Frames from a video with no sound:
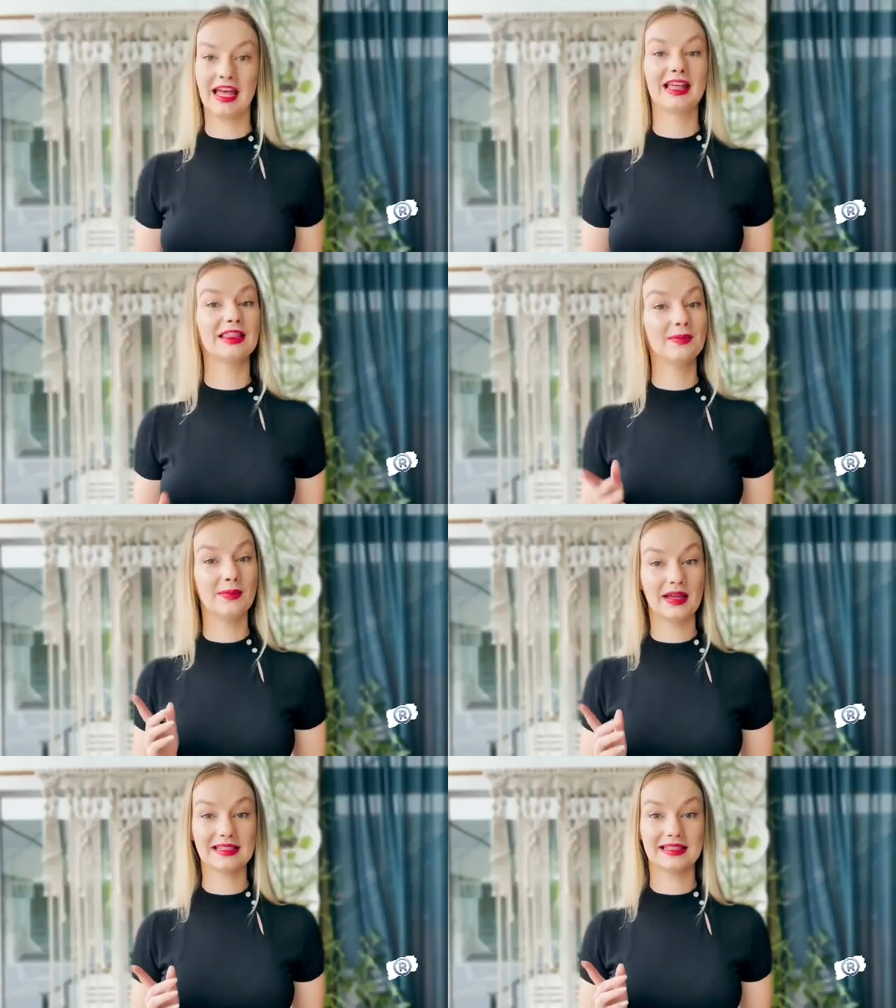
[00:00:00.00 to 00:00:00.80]
The best
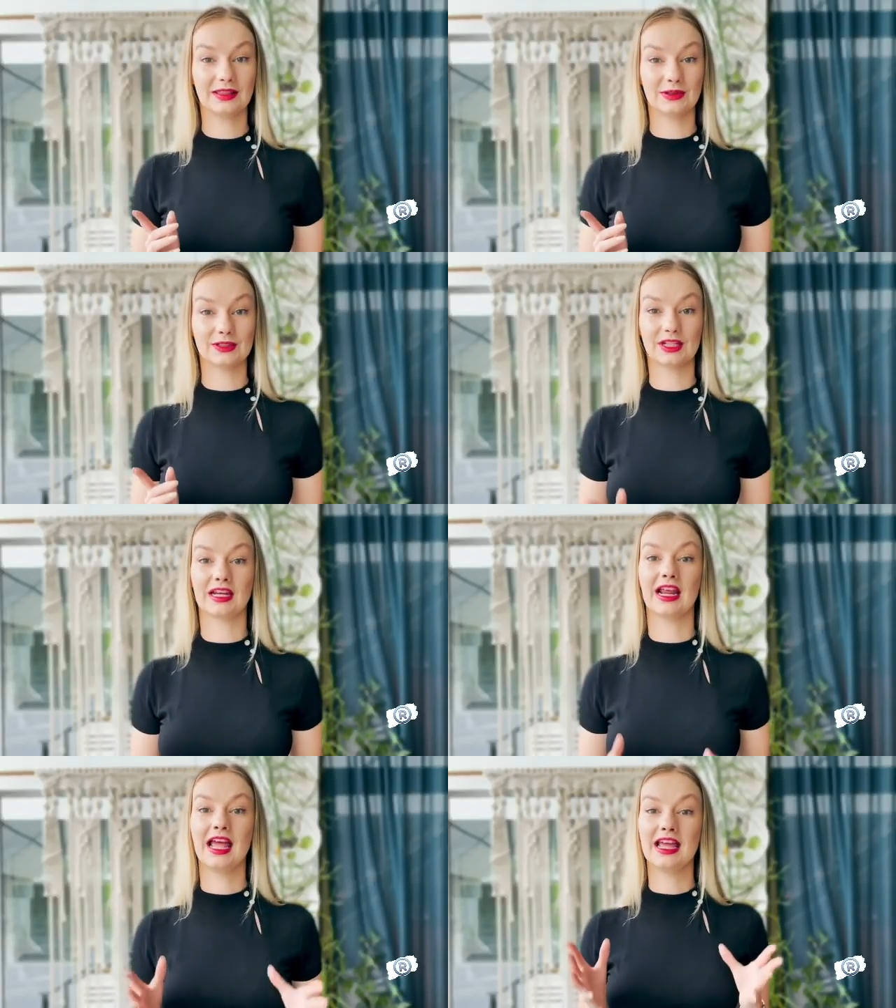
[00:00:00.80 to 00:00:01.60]
solution
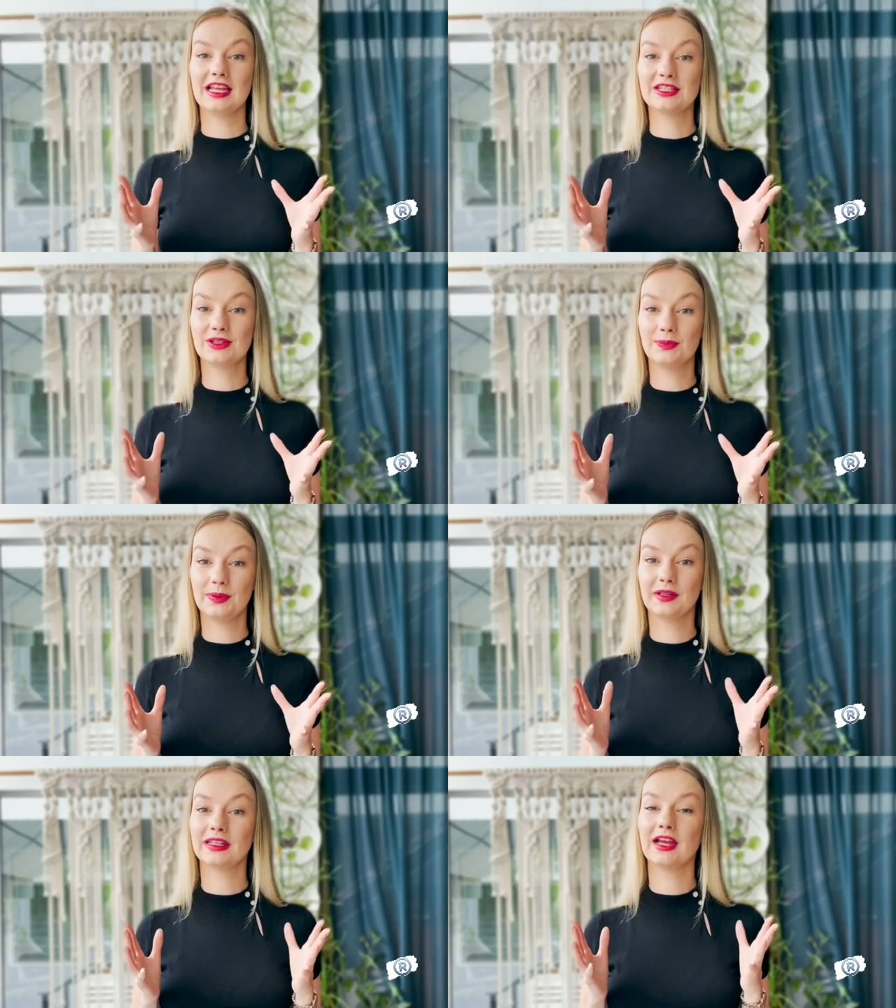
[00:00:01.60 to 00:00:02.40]
is to build
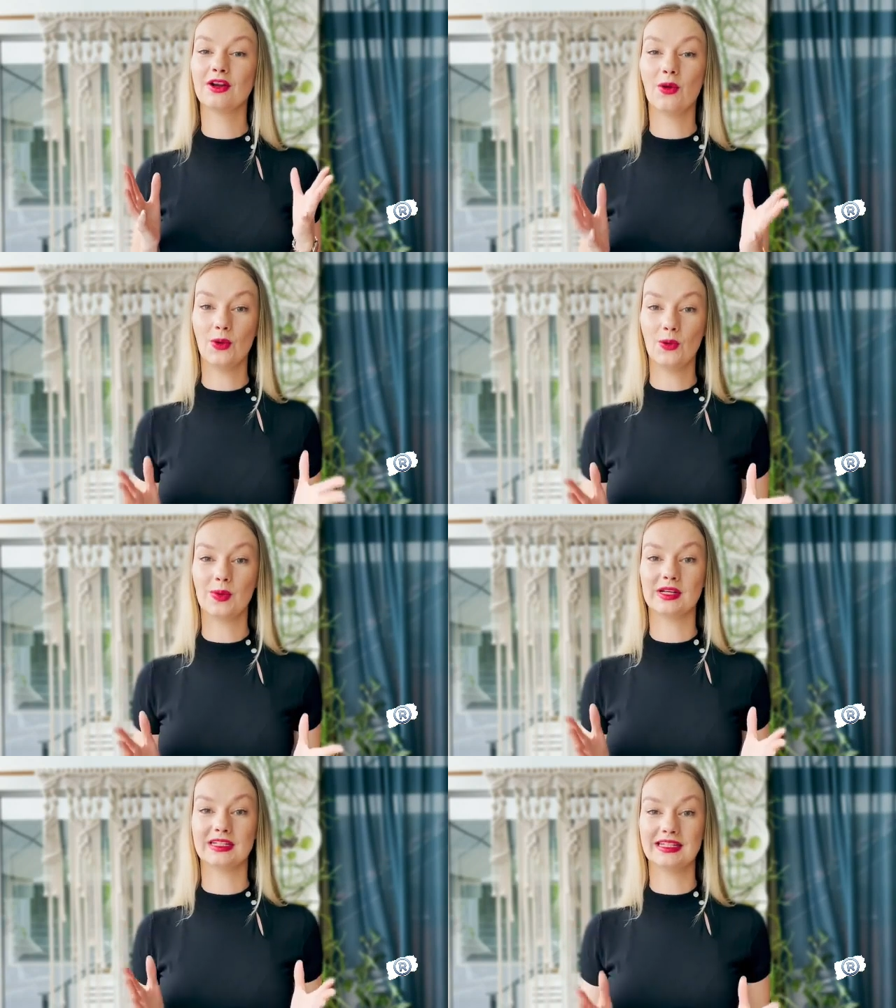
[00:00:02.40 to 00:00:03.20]
an open,
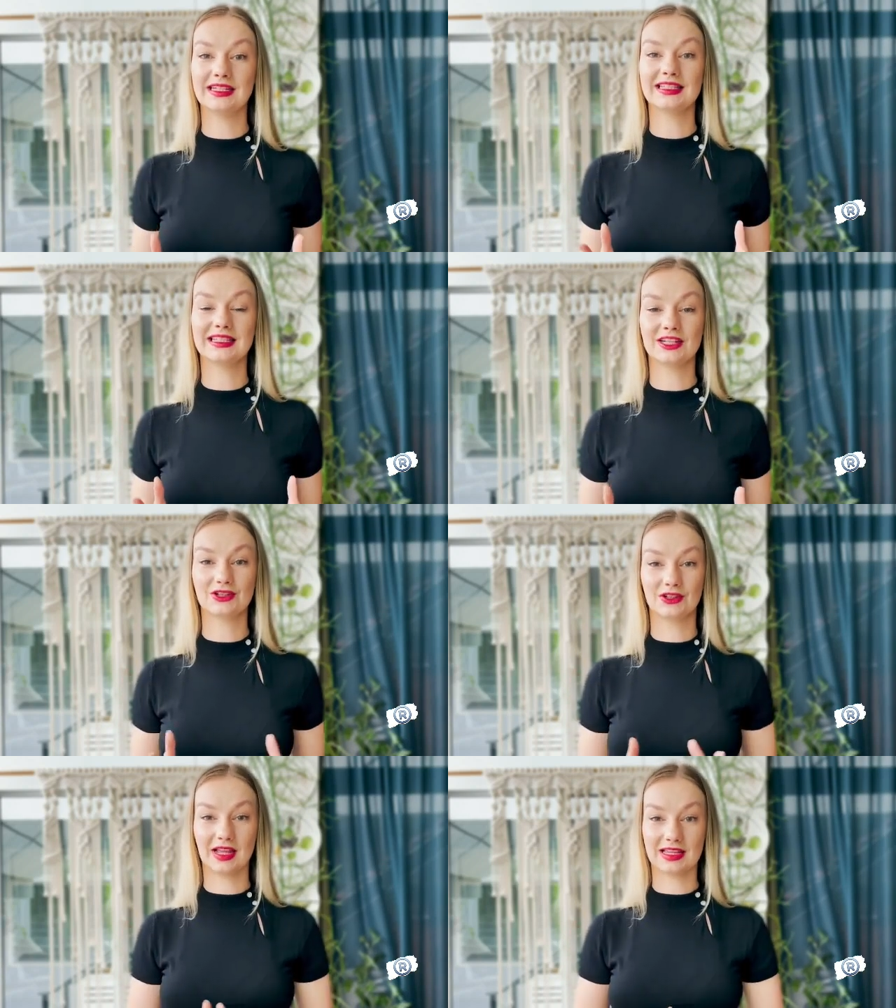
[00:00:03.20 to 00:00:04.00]

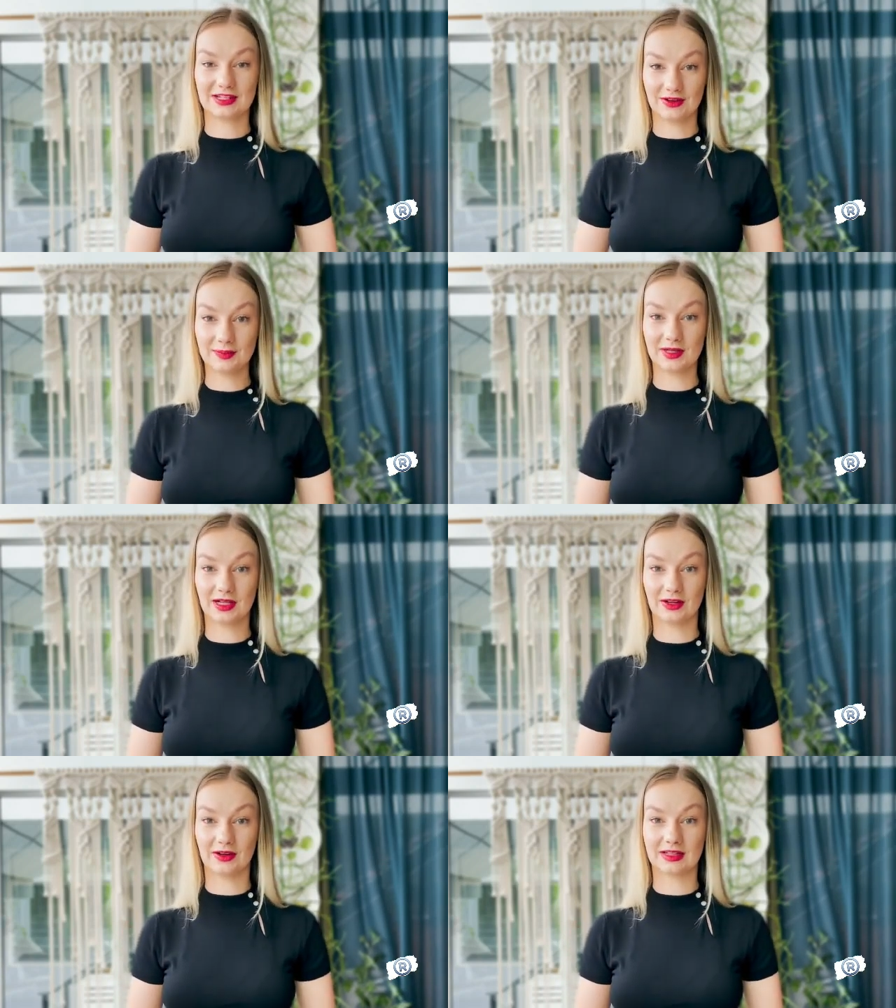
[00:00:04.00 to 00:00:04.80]
decentralized
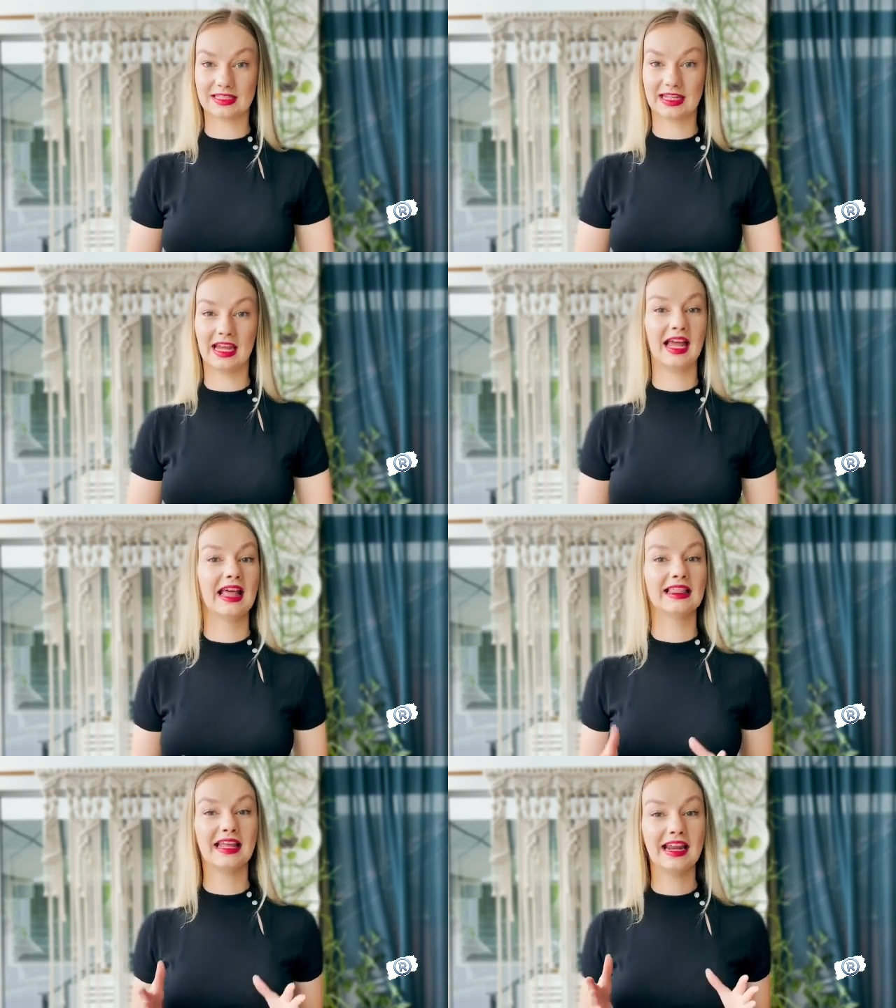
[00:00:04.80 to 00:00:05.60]
cryptocurrency
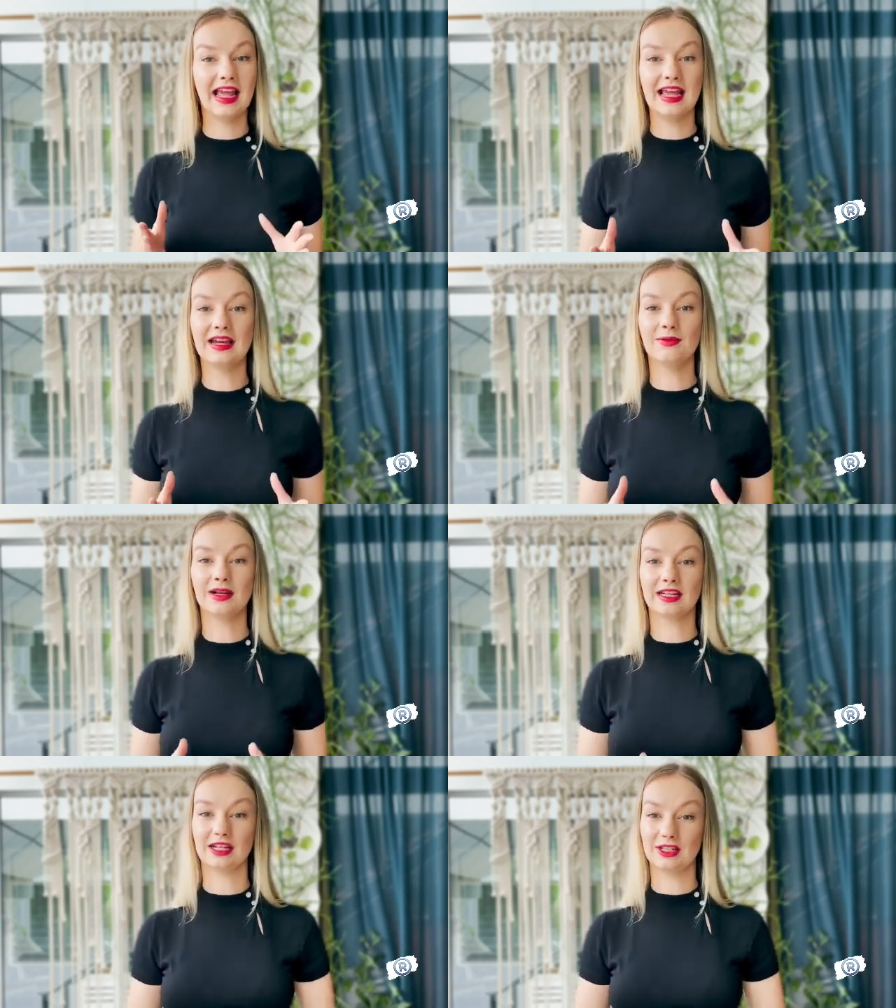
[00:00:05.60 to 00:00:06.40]
that anyone
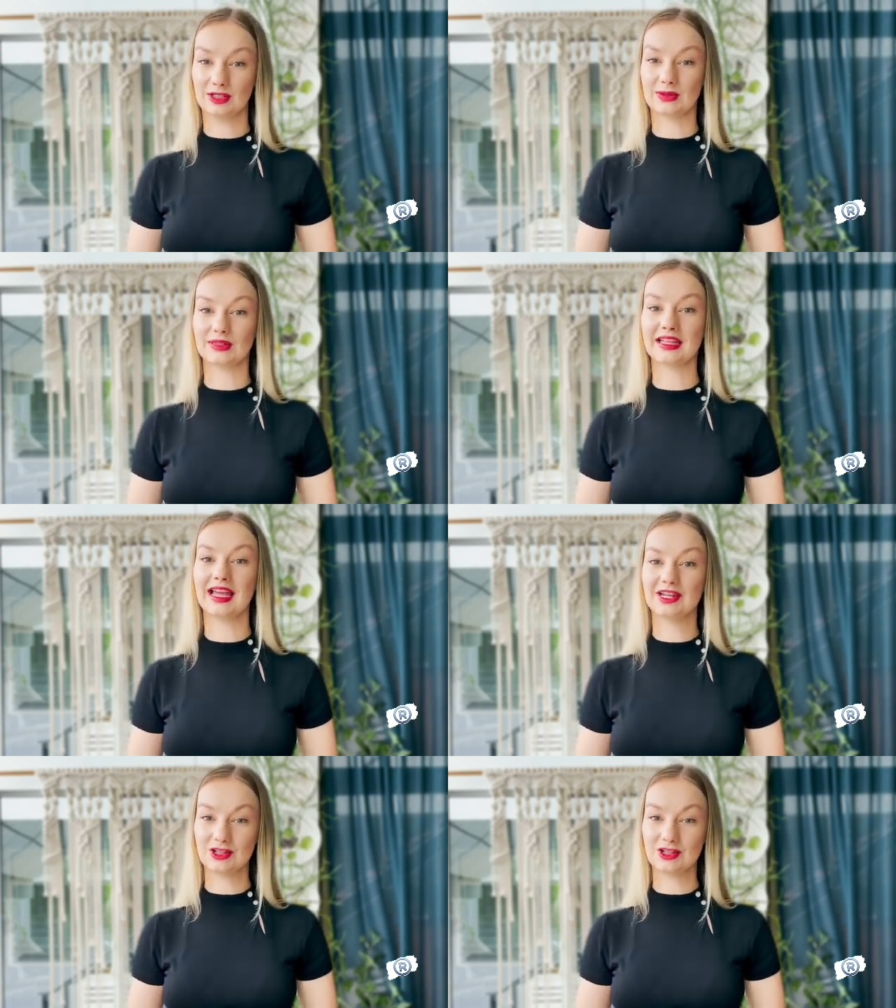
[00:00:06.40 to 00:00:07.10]
can use and